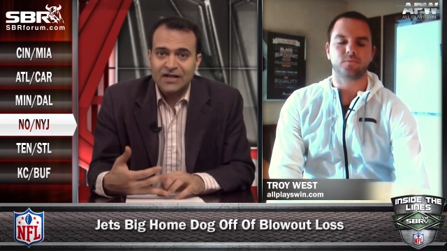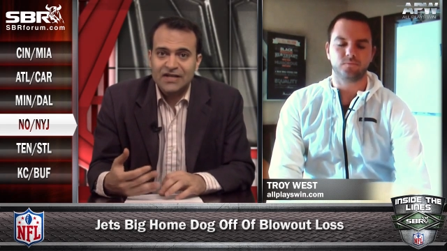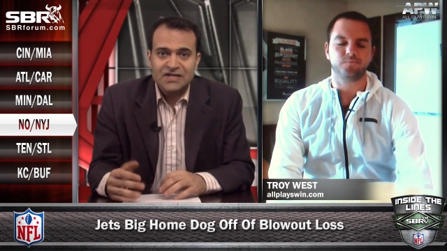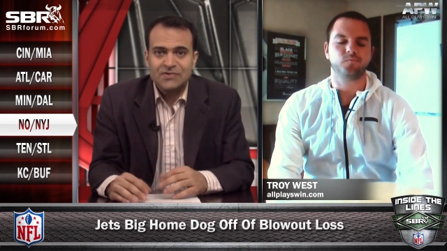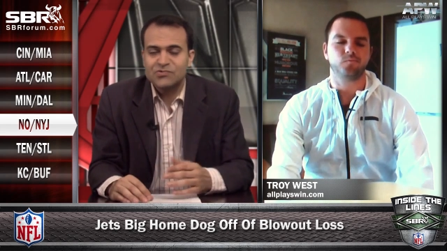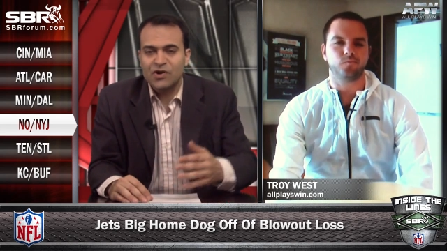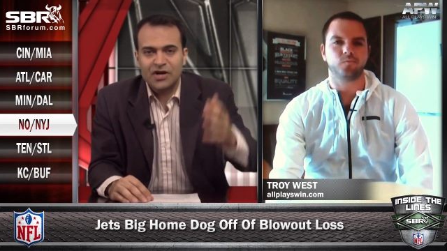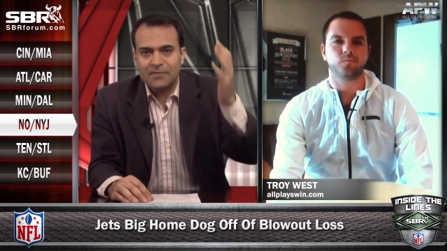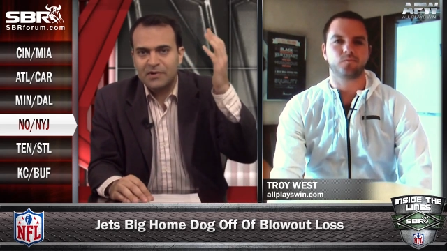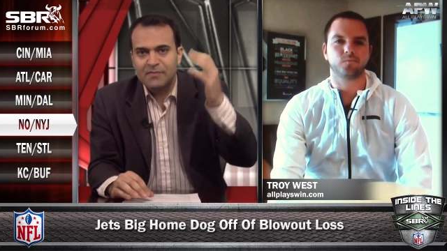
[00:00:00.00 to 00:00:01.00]
Speaker 1: Uh, teams run
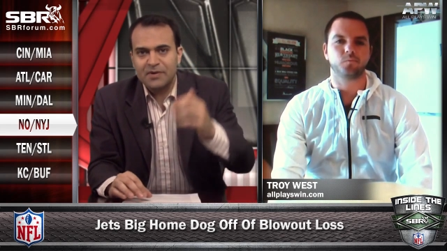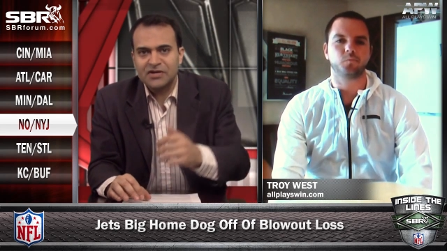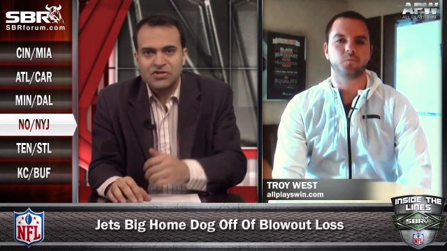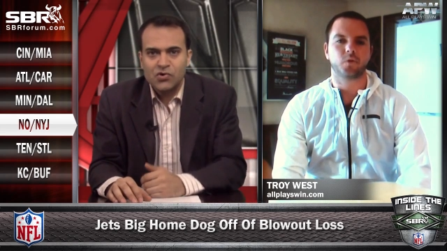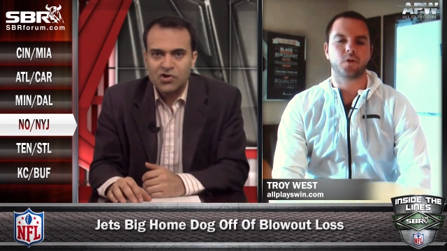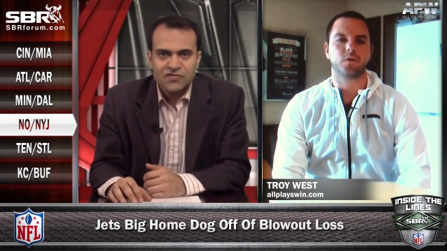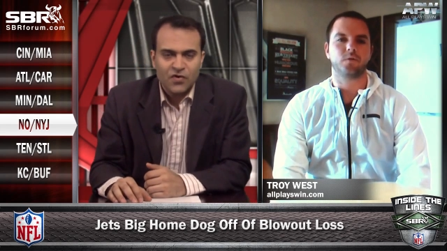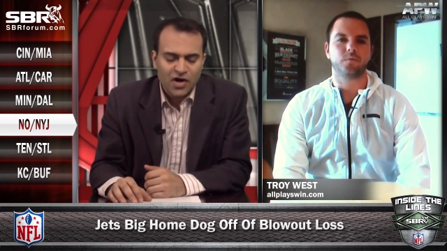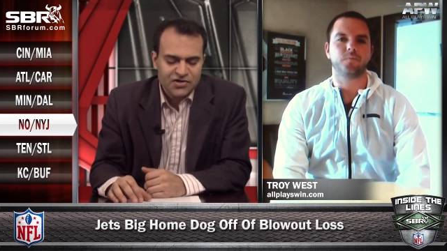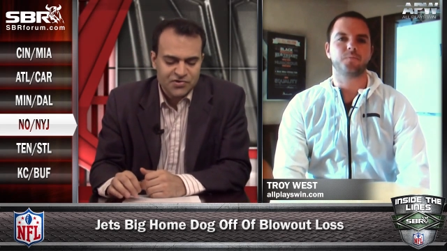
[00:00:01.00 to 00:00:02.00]
up uh, big scores
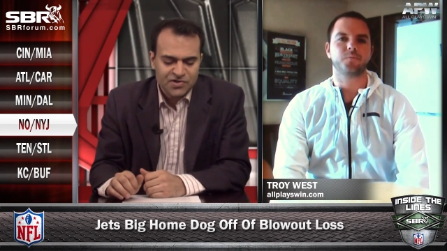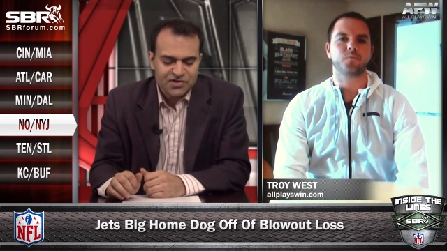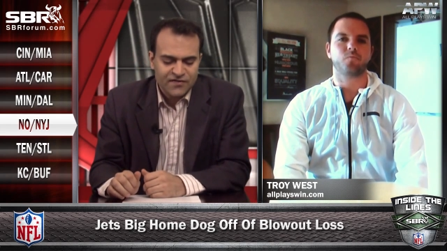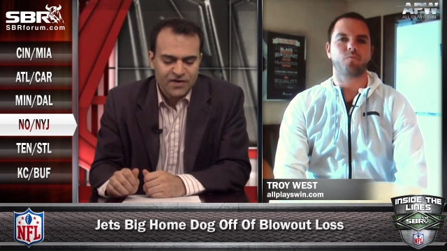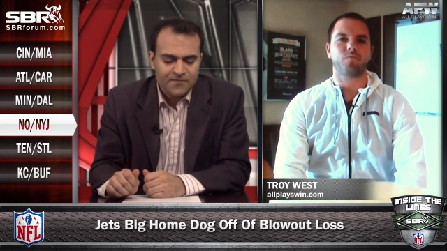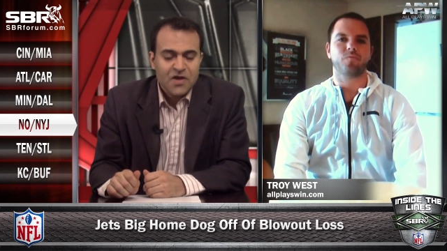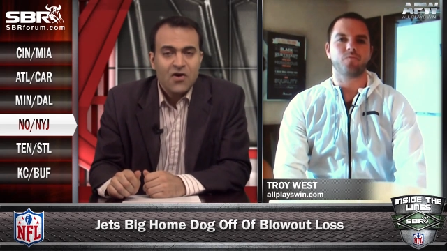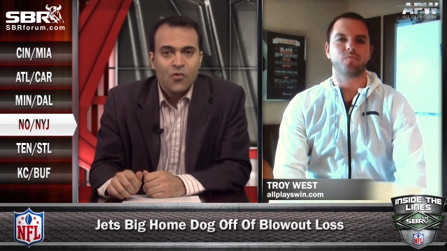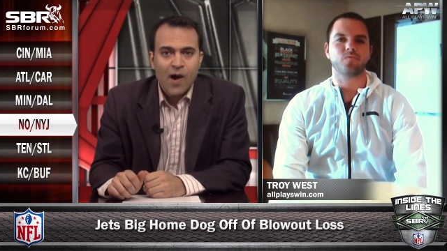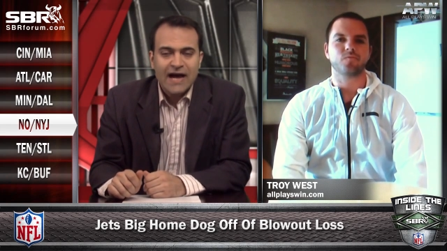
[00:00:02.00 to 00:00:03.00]
for all sorts of uh,
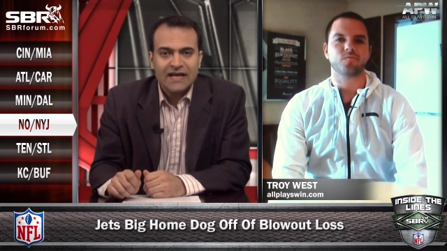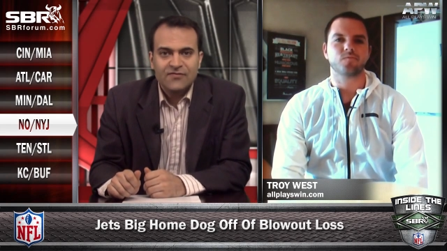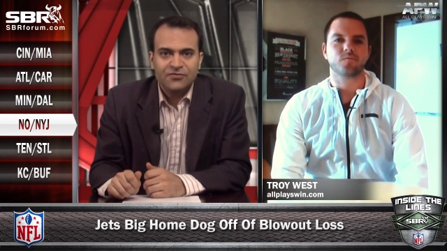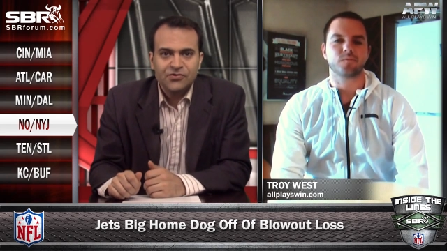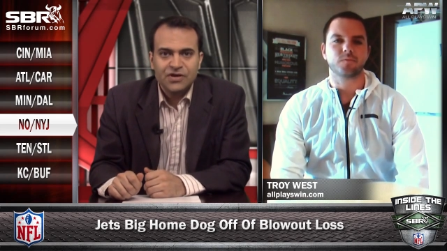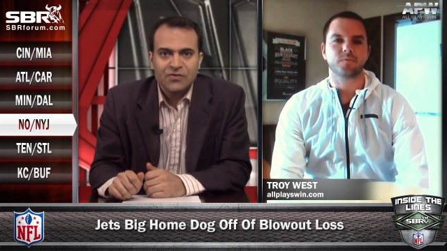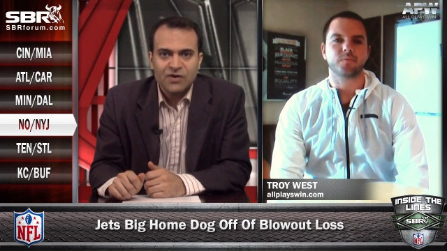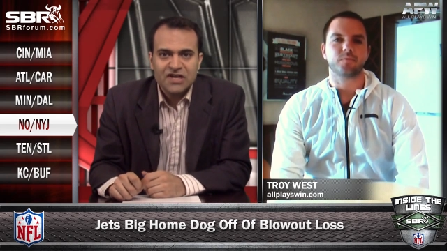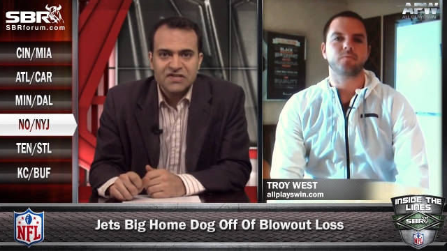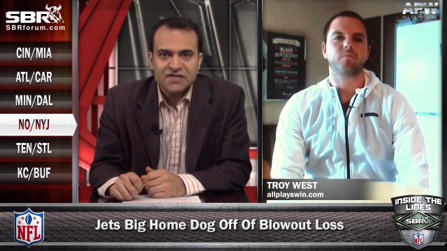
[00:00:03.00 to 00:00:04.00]
wacky, fluky
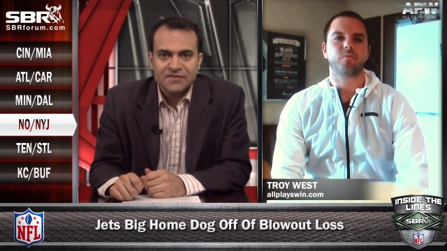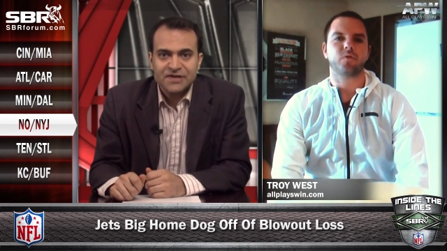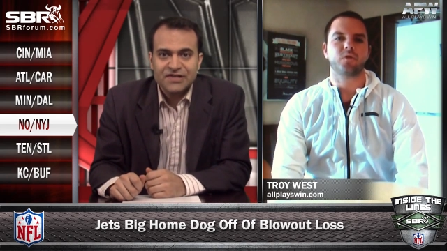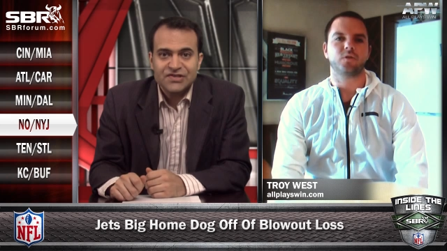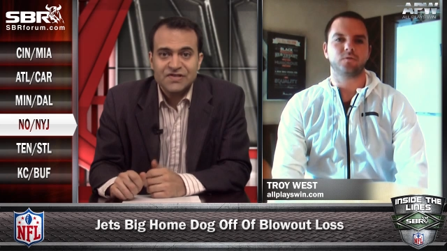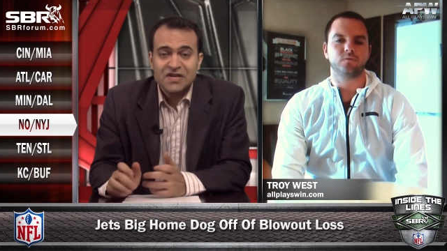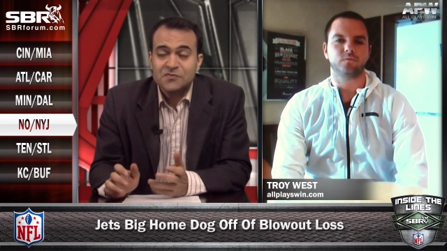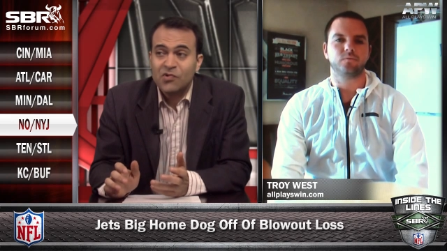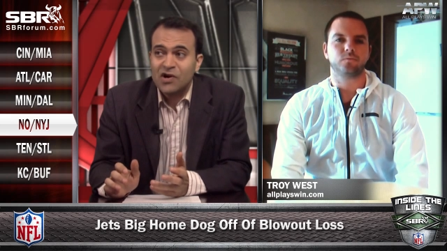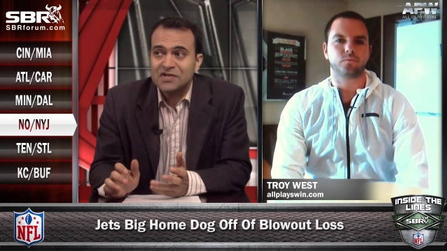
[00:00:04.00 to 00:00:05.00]
reasons. I mean, six
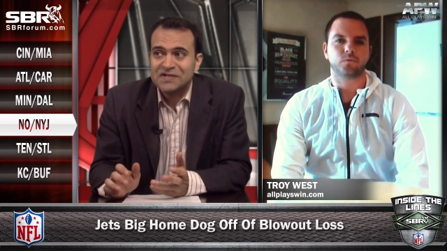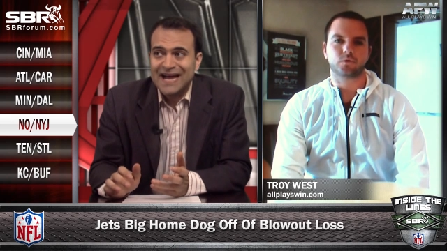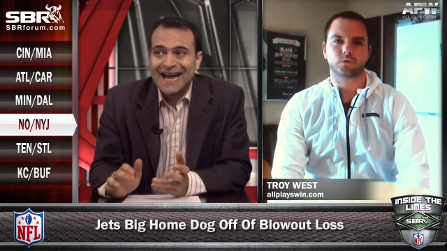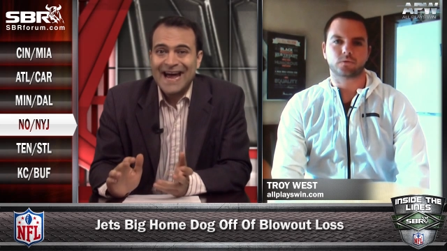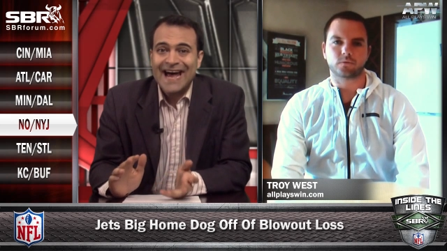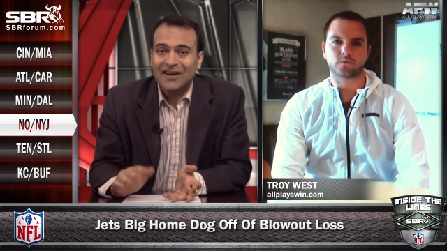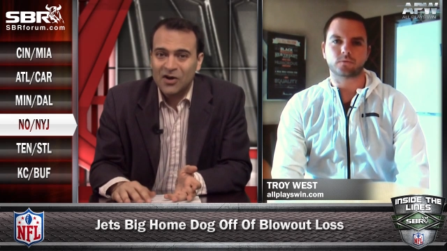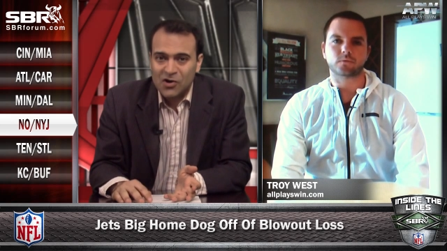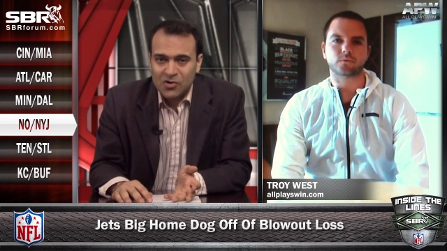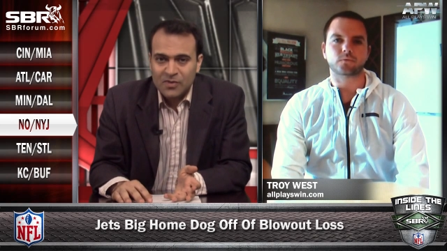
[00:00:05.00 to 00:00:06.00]
points at
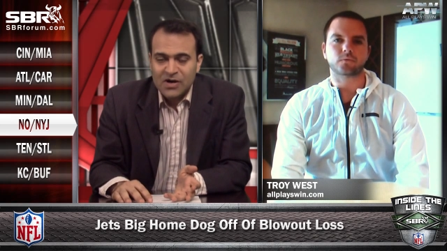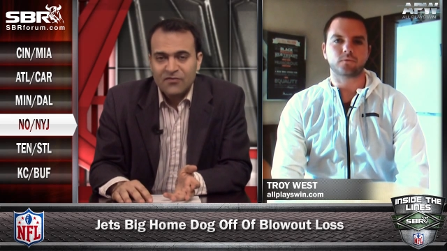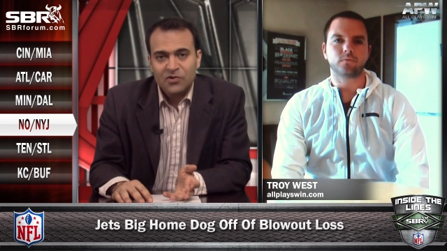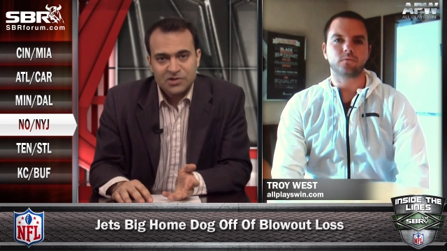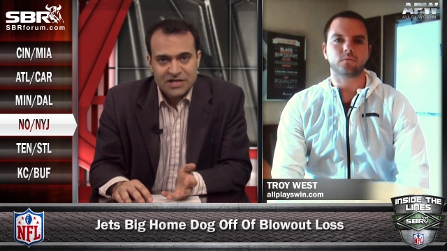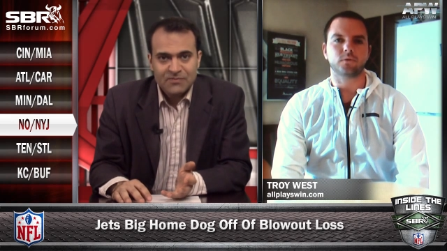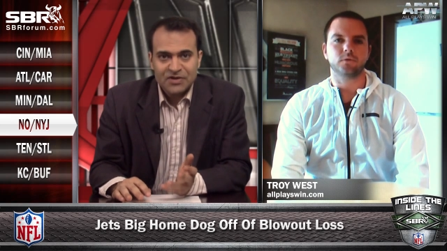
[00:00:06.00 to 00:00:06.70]
home for a team